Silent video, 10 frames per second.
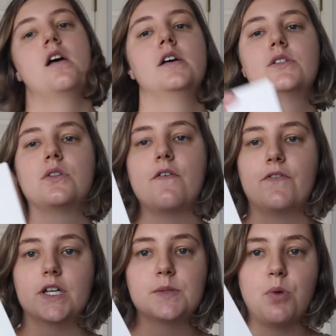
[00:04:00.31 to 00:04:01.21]
So the
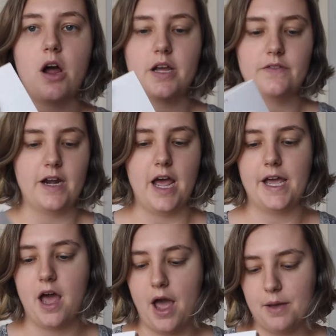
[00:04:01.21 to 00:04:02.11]
first product that
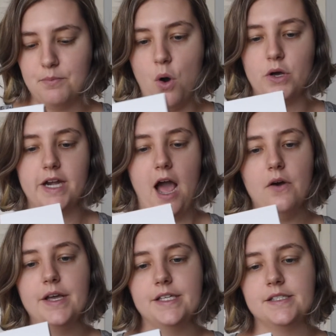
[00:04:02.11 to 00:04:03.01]
I am pulling
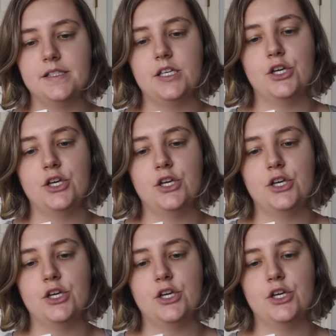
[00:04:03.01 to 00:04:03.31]
out is the